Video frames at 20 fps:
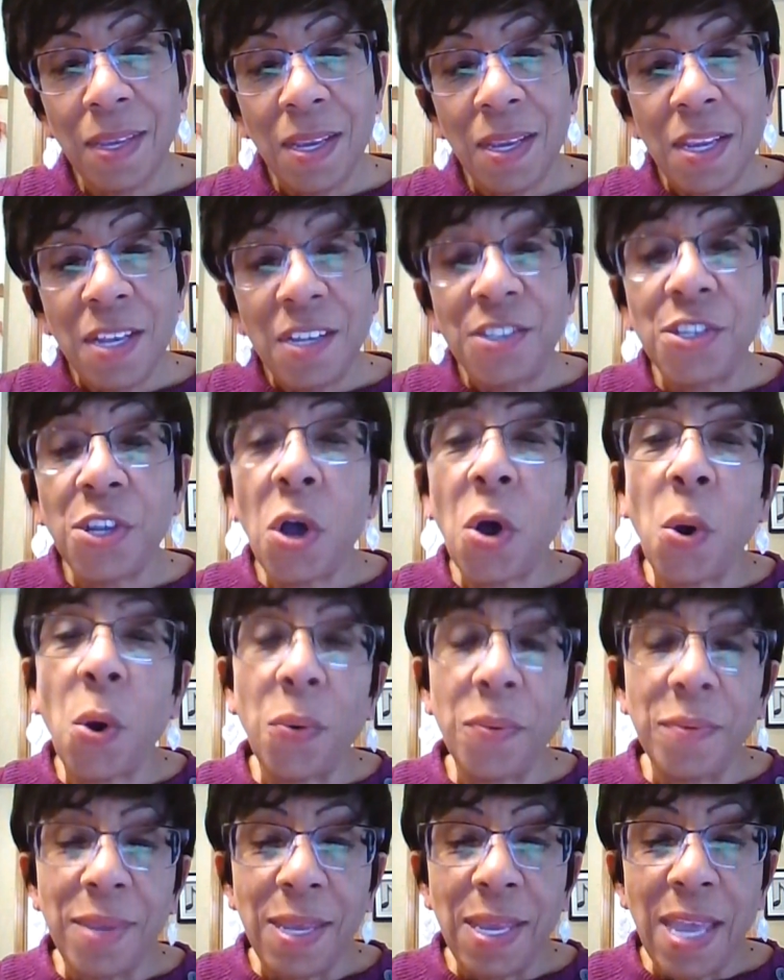
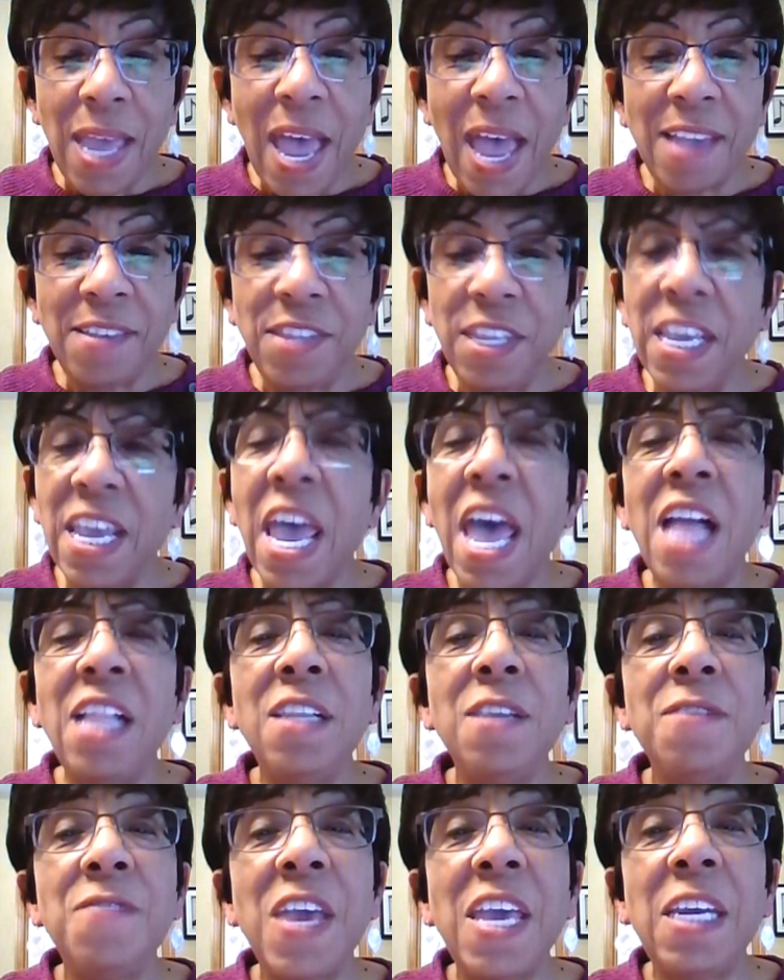So, as the
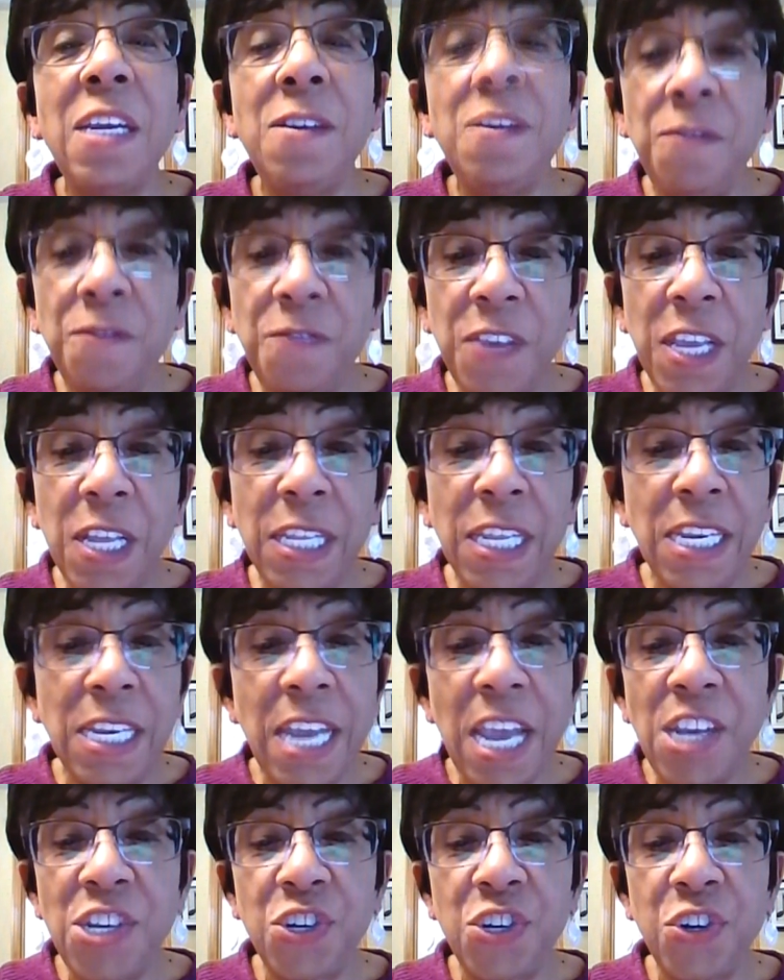elevated feeling
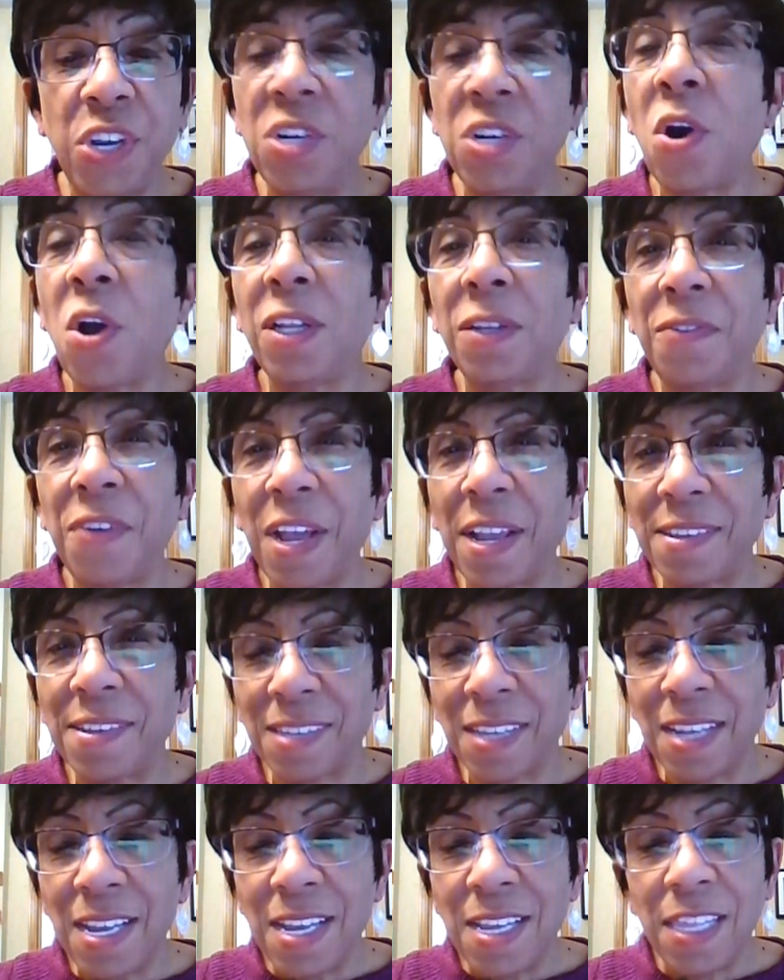nature in all of
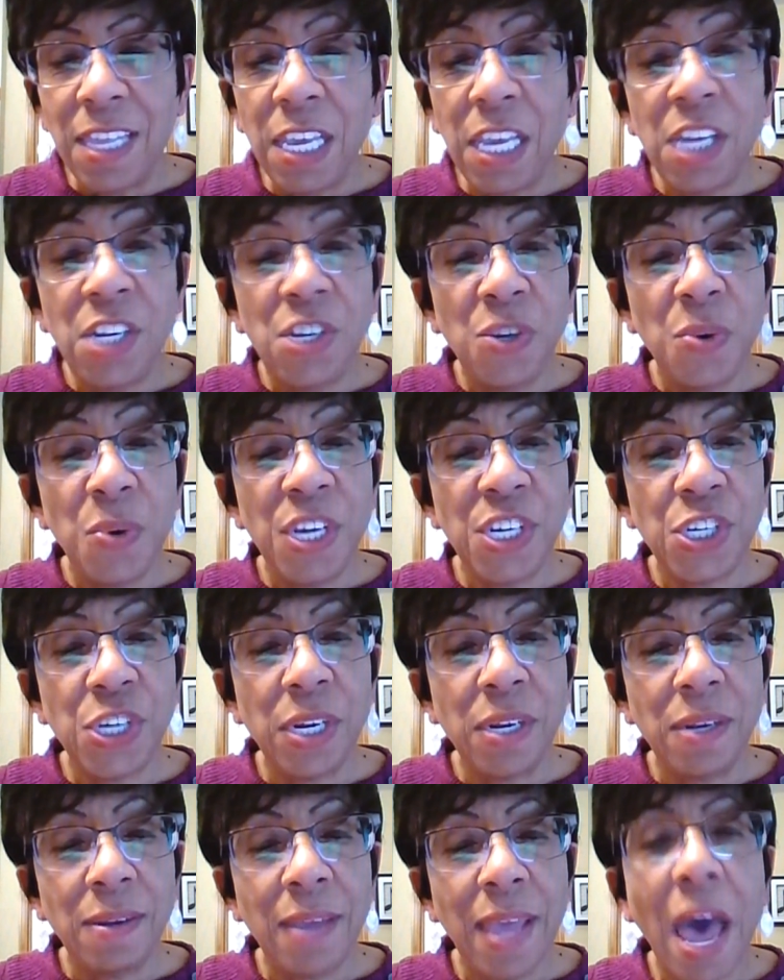us, the
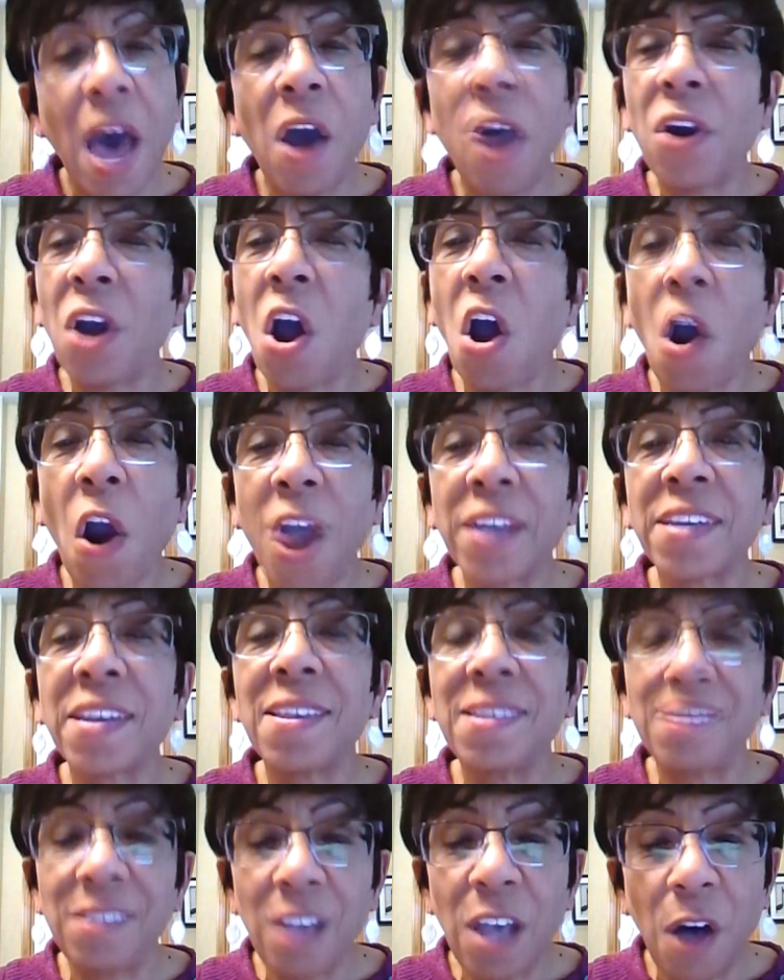intuition, our heart
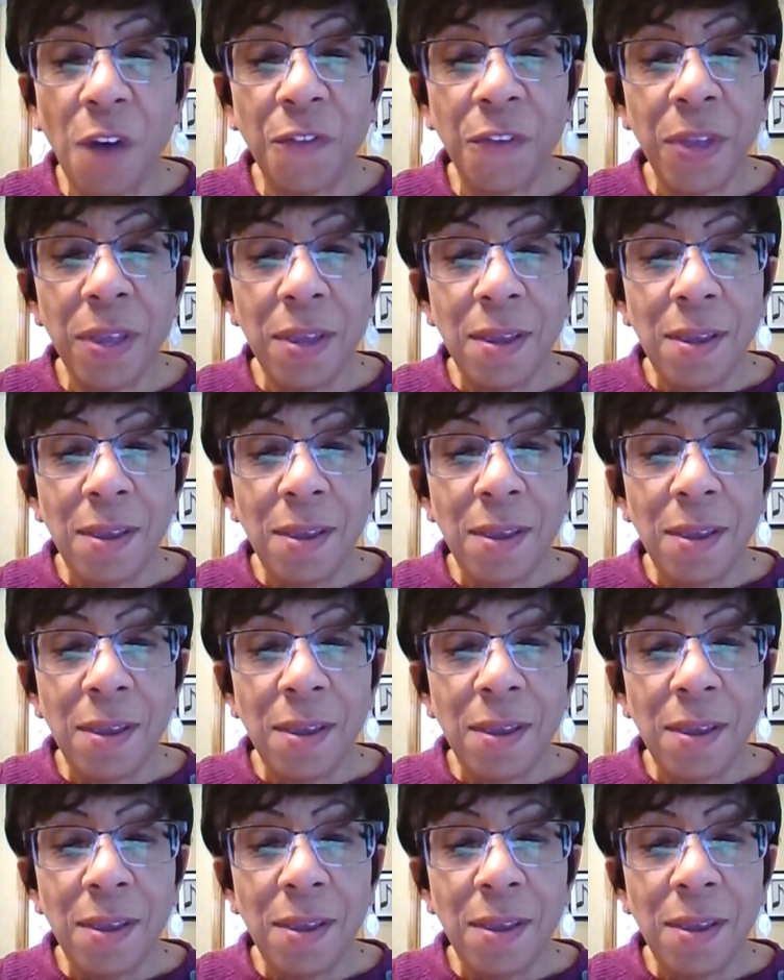self,